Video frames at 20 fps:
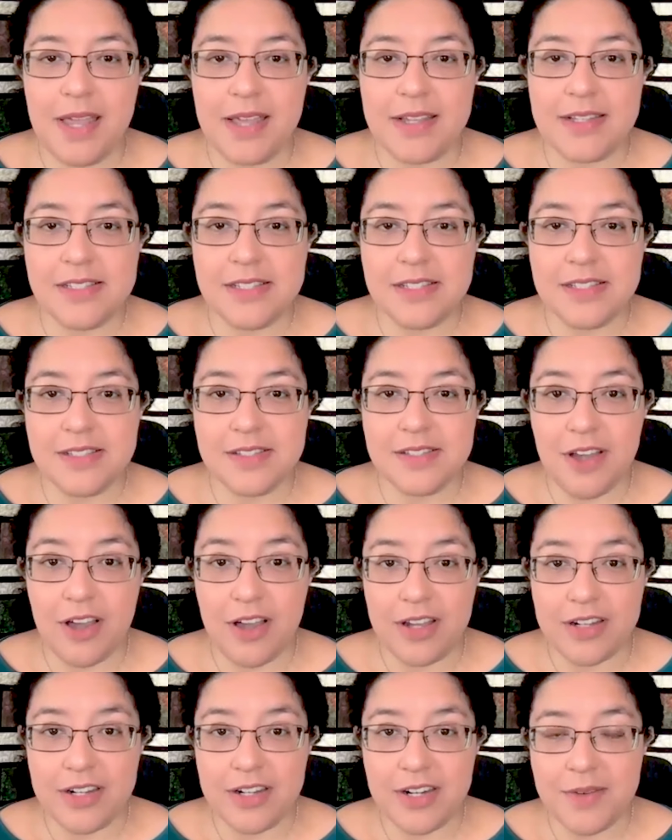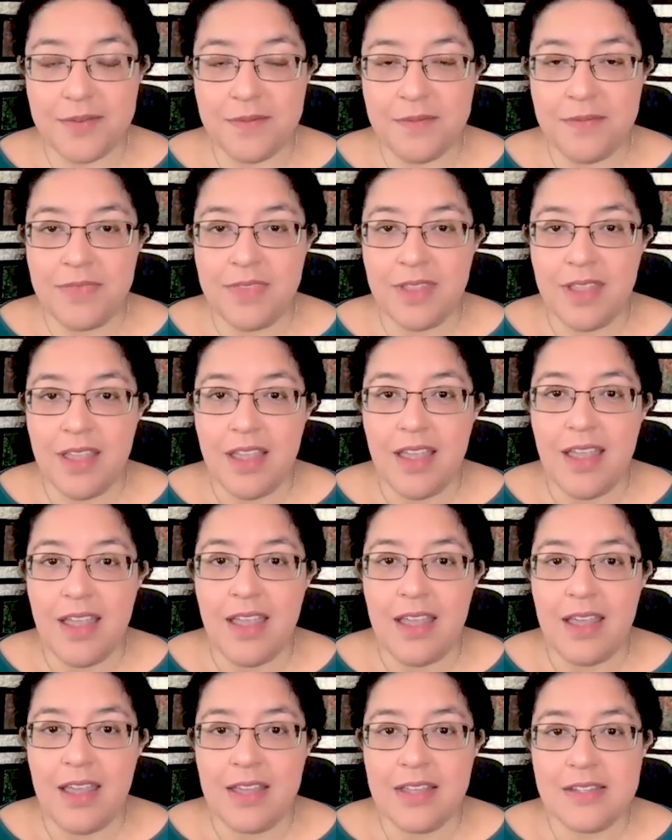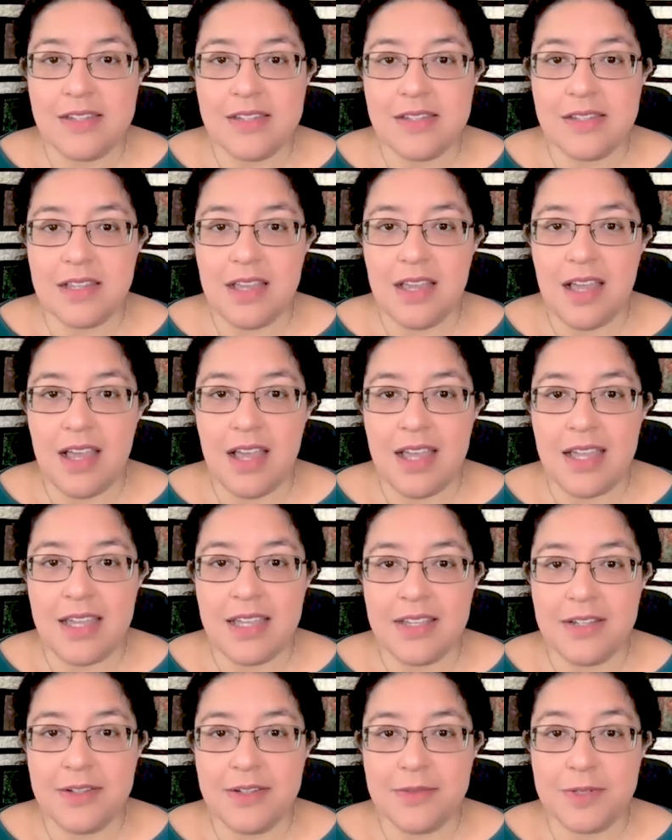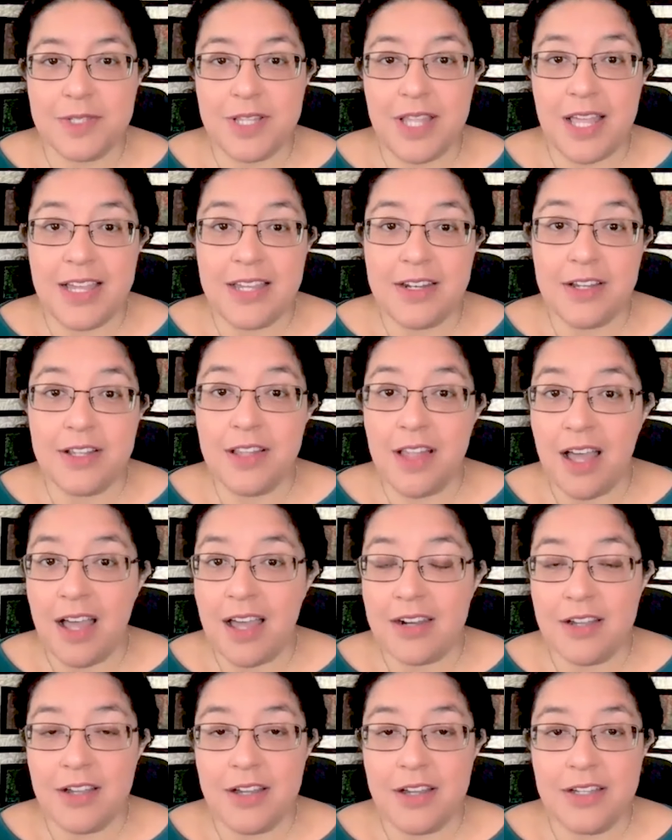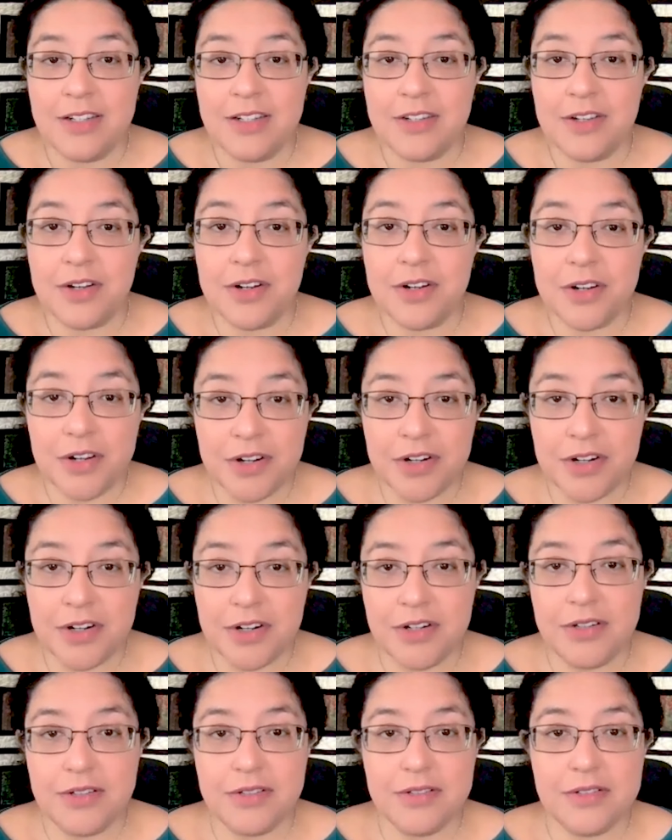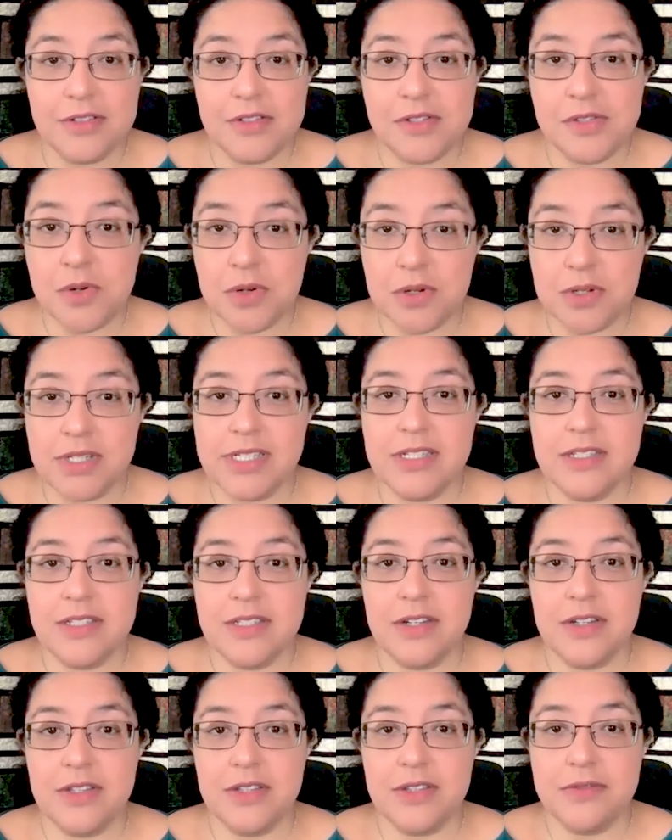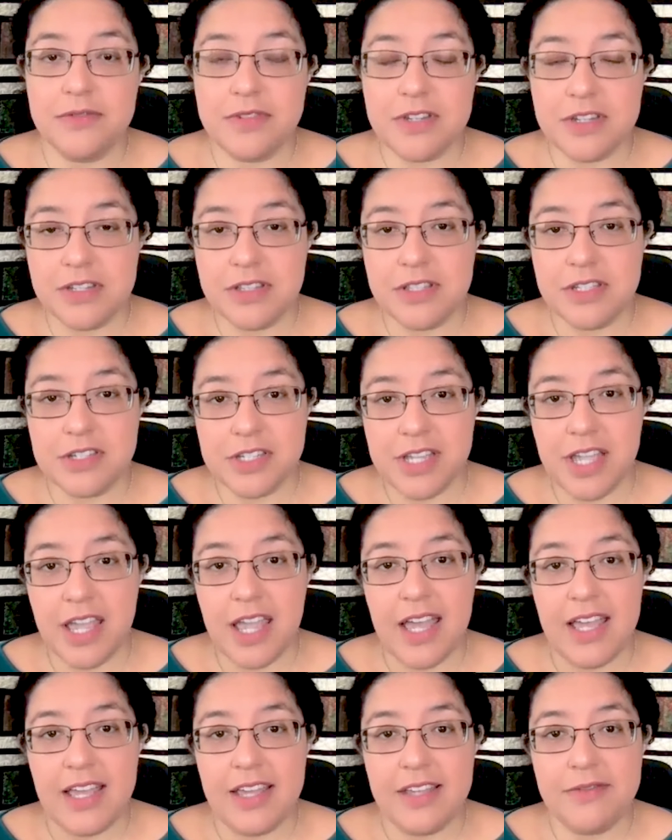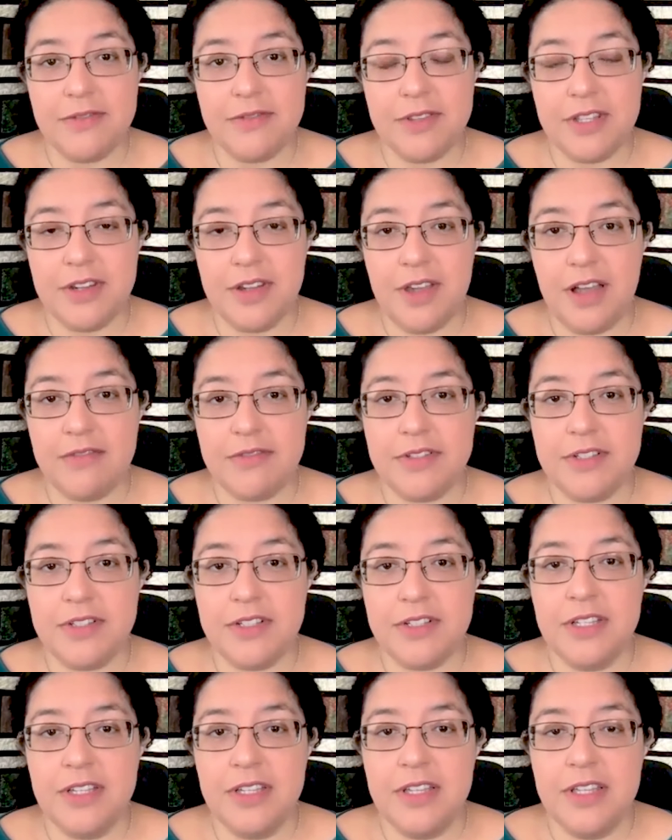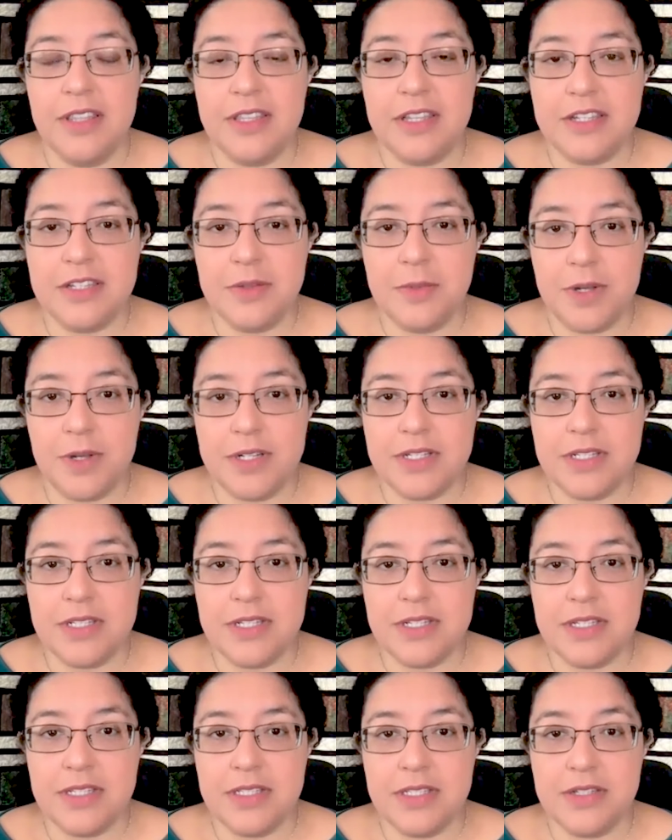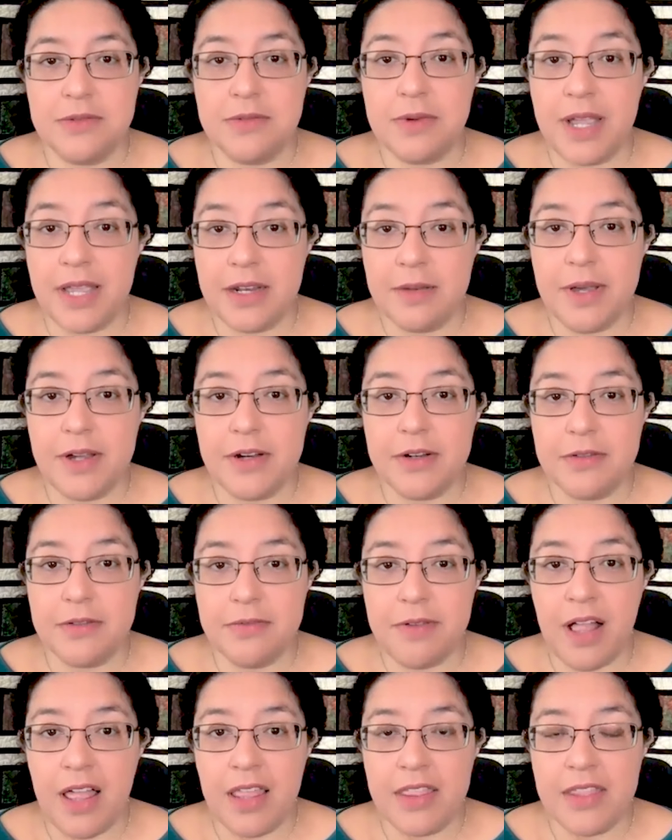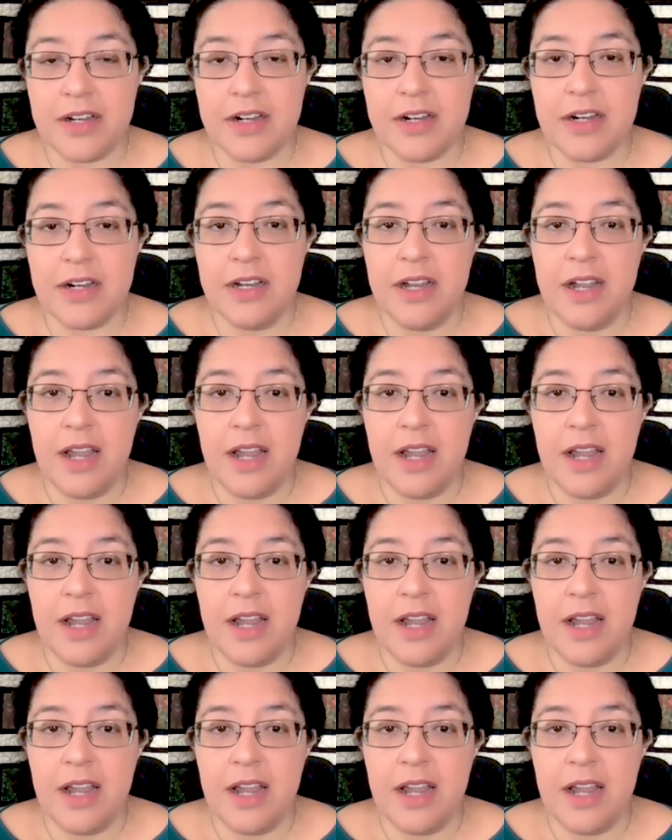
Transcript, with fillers: X's daughter. And I relied a lot on her stories and the vision that she had for the novel that she wanted to, to write about her father.